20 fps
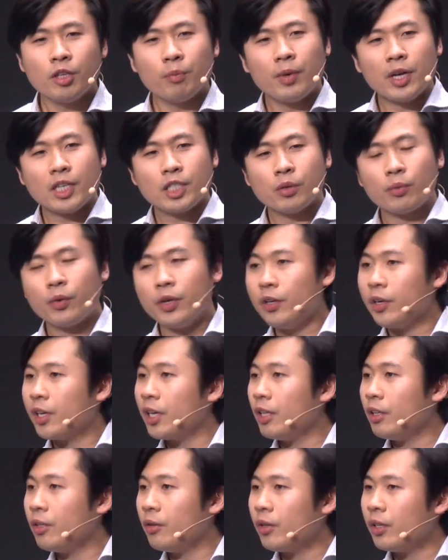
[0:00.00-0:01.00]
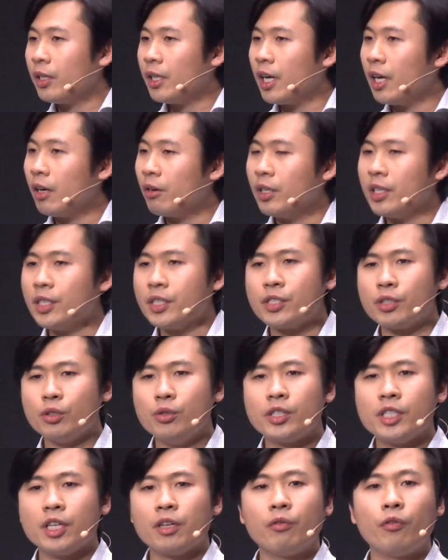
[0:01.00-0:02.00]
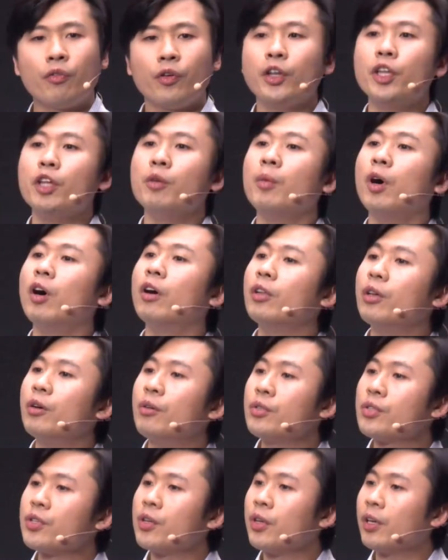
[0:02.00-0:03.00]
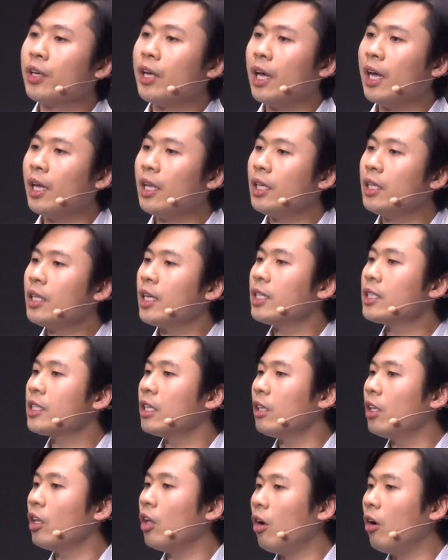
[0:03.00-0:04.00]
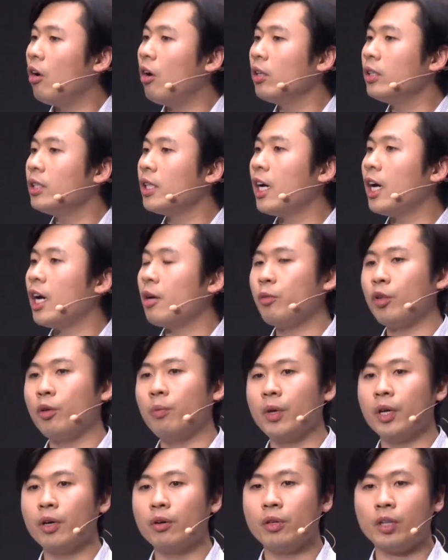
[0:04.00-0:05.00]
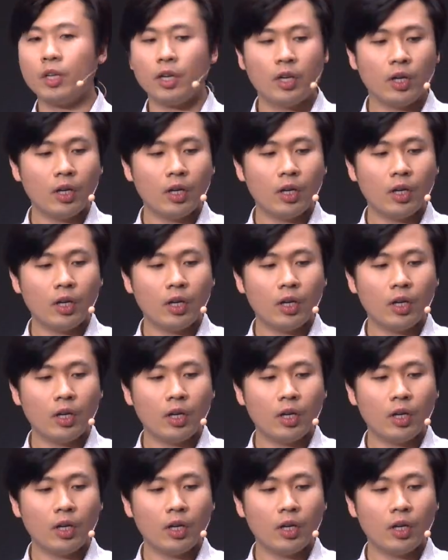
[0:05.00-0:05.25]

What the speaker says: the best way you can do it now is using 3D models. And it takes a long time to build.